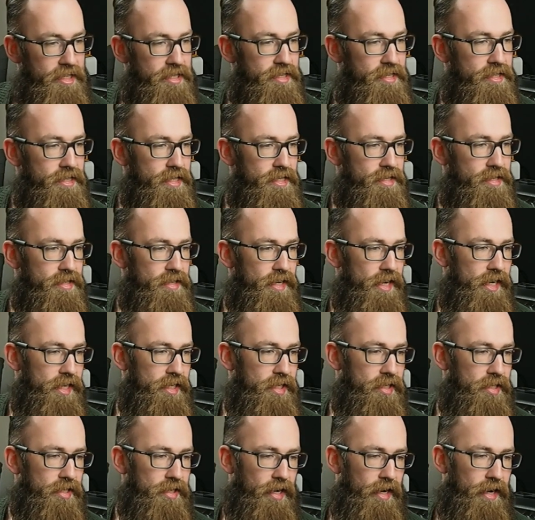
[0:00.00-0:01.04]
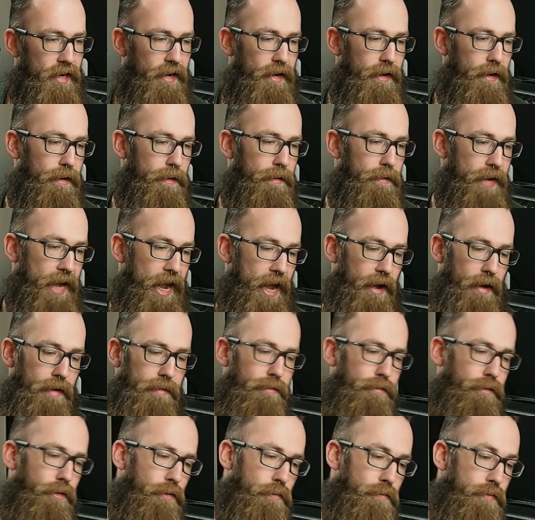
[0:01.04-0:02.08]
This is a
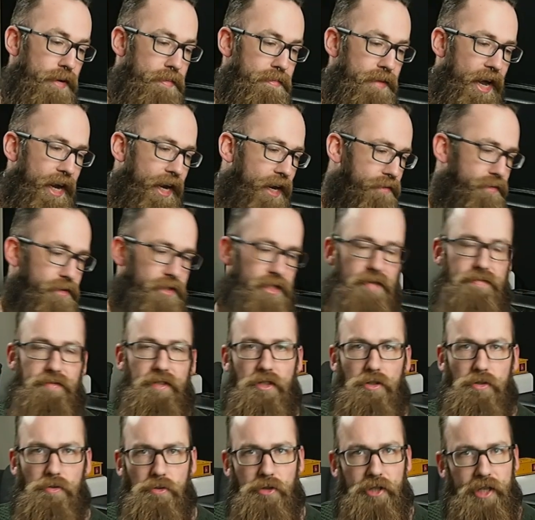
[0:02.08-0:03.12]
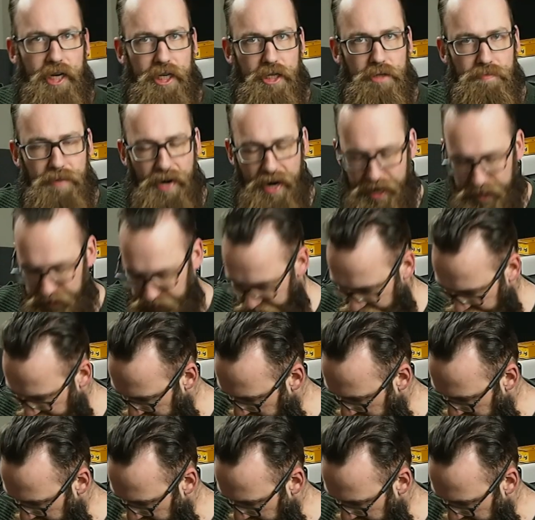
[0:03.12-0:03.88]
remake of a 72 jazz bass.